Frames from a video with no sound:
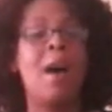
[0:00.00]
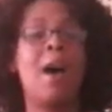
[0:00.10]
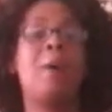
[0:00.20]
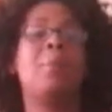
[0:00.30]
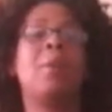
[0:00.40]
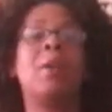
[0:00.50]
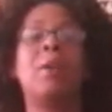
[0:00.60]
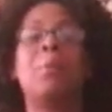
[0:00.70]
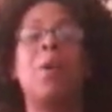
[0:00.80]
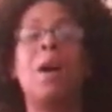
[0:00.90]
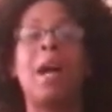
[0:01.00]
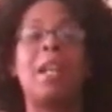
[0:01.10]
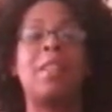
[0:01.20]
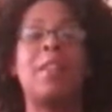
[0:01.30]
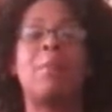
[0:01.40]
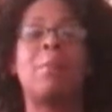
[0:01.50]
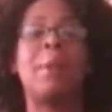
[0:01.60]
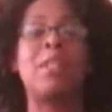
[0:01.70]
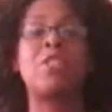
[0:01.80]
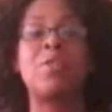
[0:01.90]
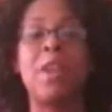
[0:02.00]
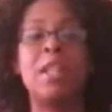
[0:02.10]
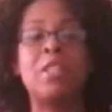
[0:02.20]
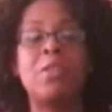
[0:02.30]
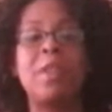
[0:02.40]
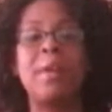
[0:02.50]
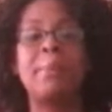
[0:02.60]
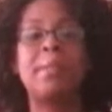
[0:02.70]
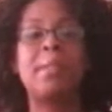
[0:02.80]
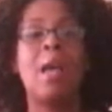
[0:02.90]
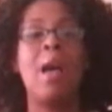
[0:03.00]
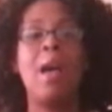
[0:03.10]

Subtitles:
I will walk out of there with my transcripts,